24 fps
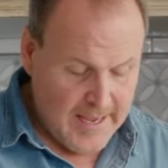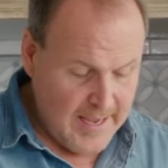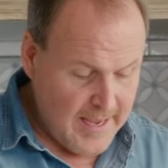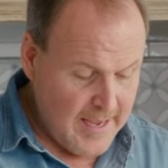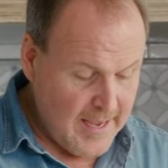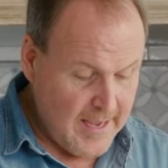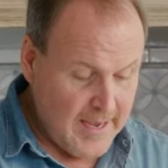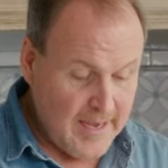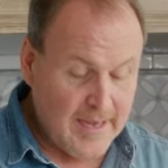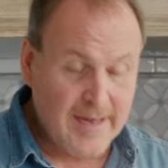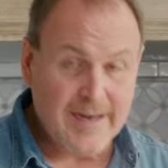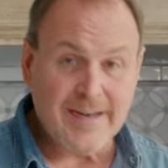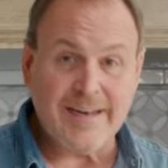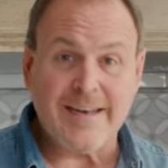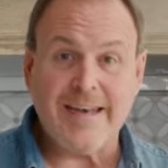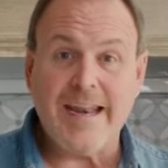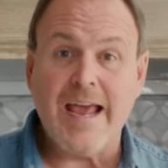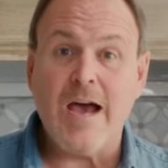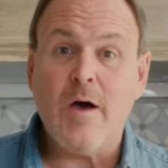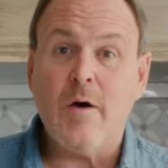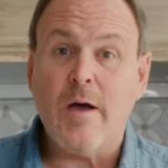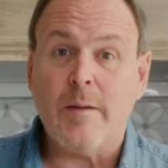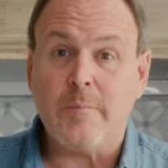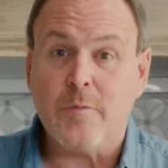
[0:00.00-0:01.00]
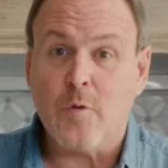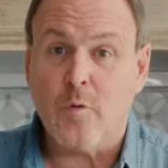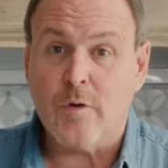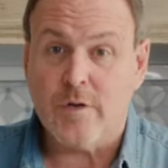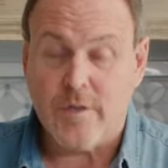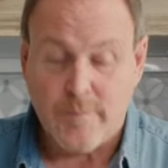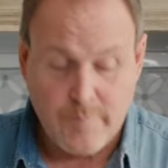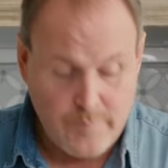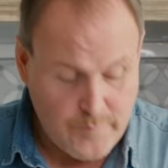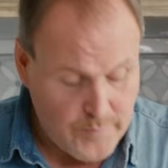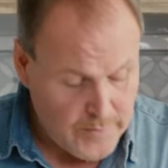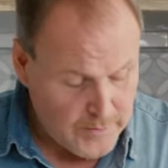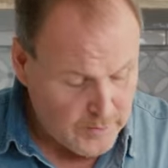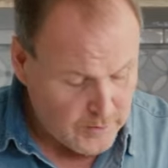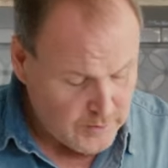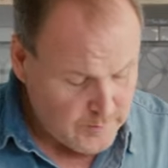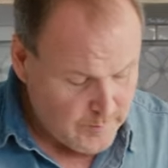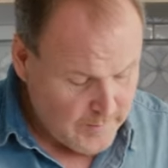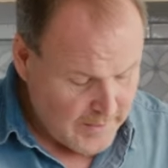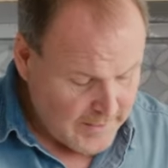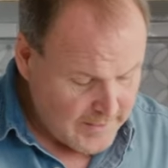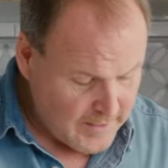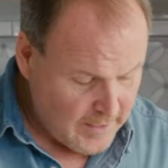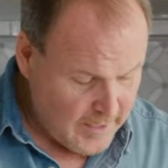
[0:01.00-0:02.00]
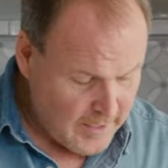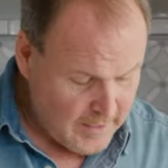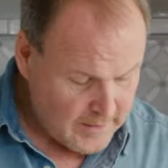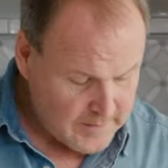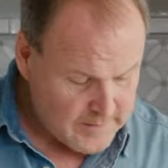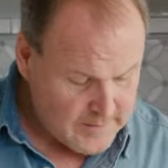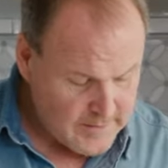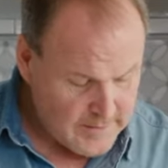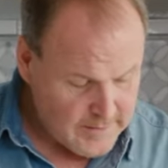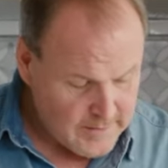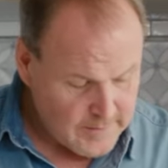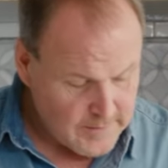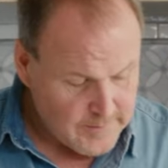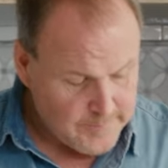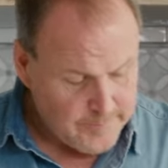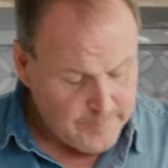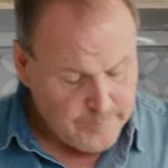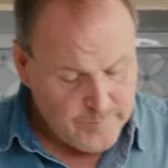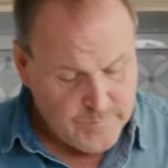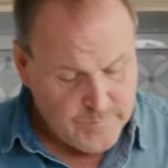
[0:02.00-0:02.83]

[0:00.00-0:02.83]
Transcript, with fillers: And now I'm going to build my cocktail.